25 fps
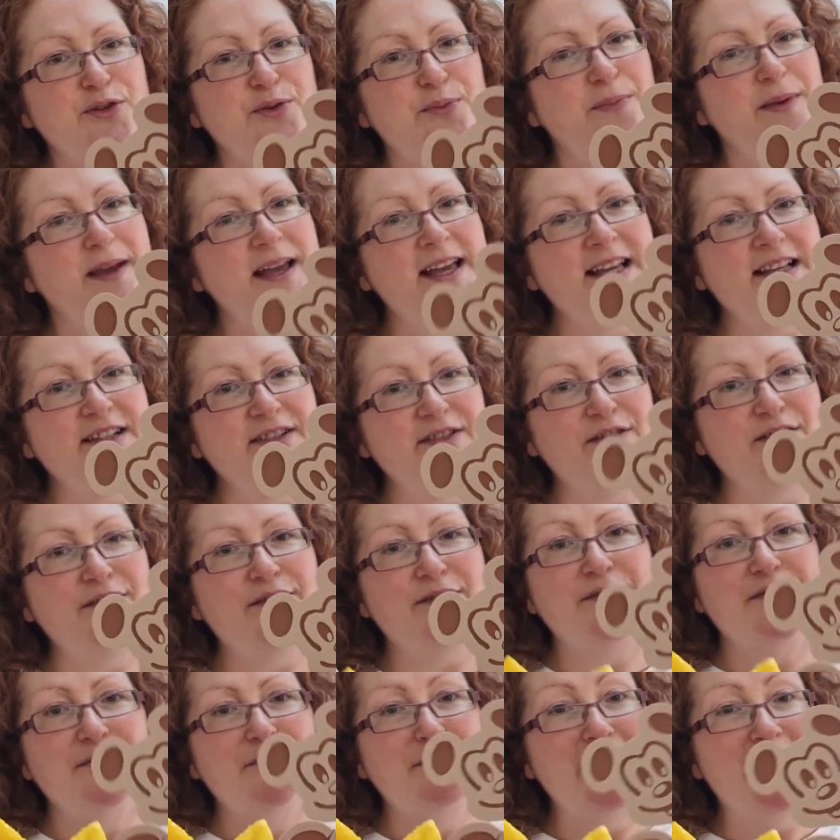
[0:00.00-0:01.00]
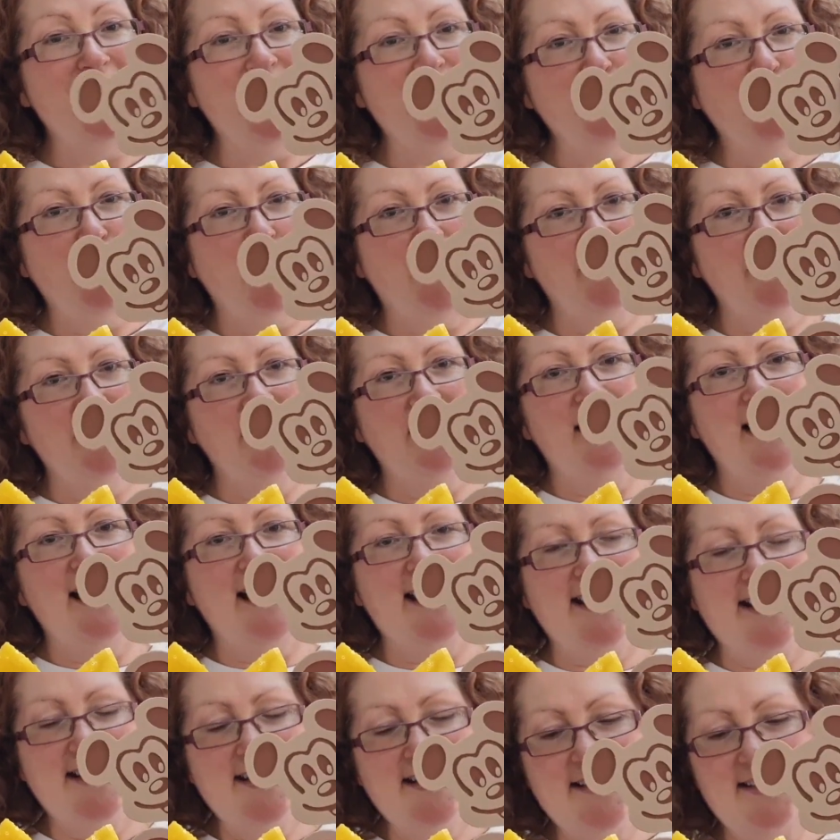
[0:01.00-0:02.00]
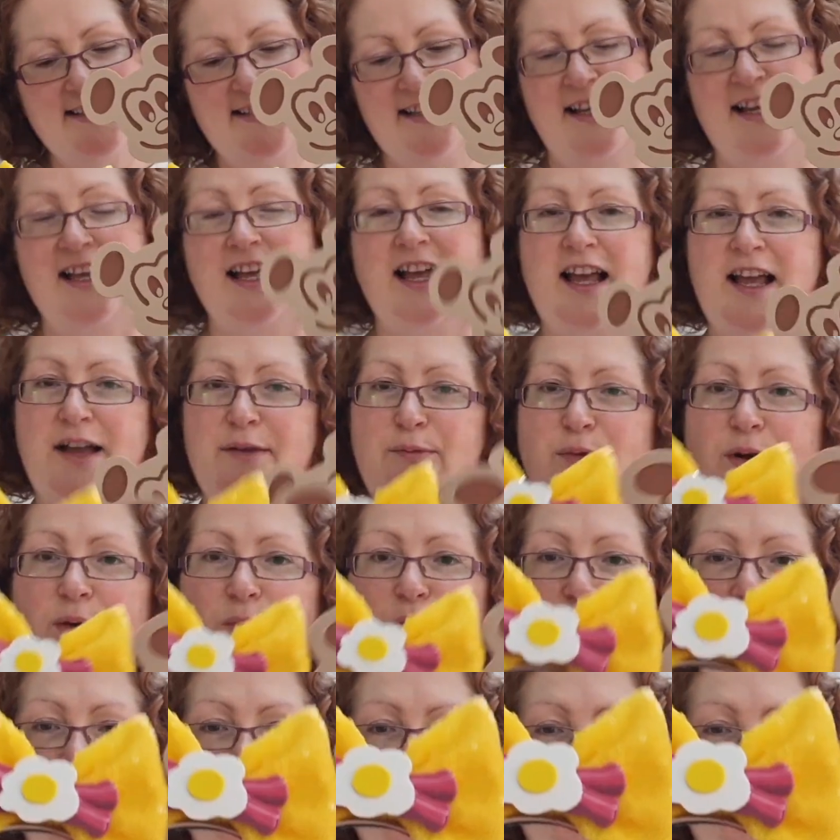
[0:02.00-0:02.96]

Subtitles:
two pairs of Mickey waffle ears, one